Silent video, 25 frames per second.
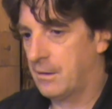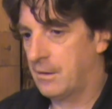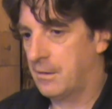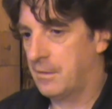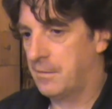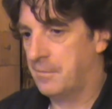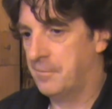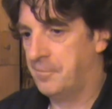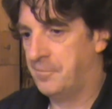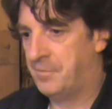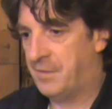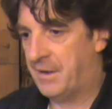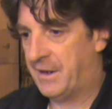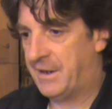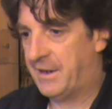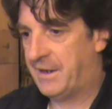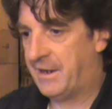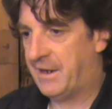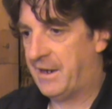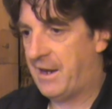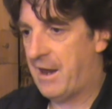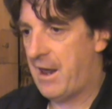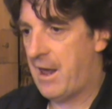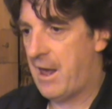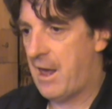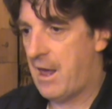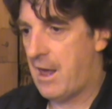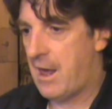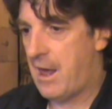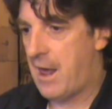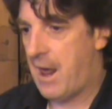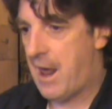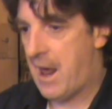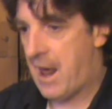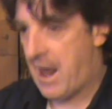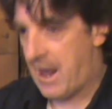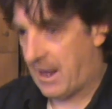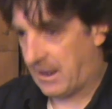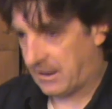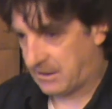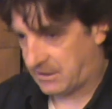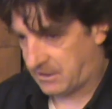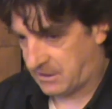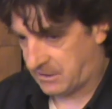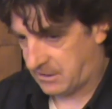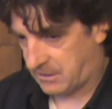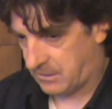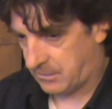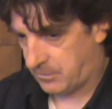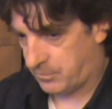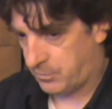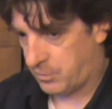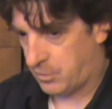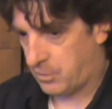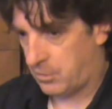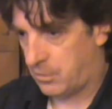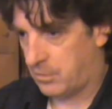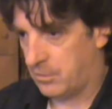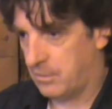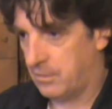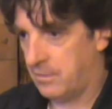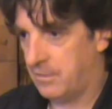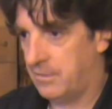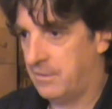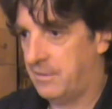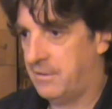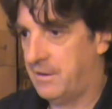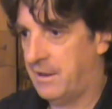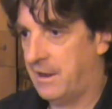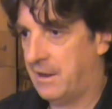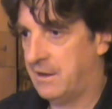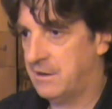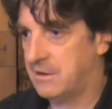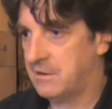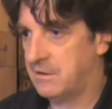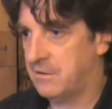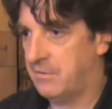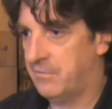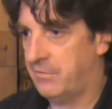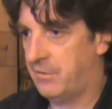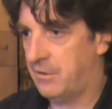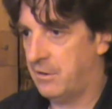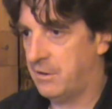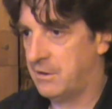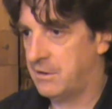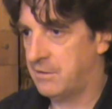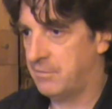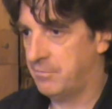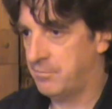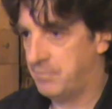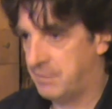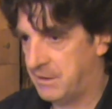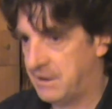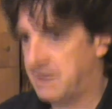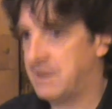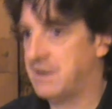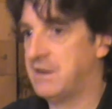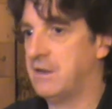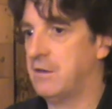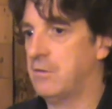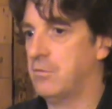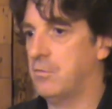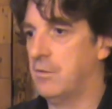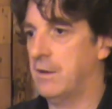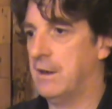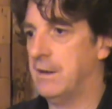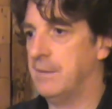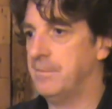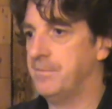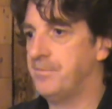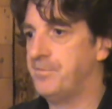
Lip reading: But it acts upon things in a very simplistic way.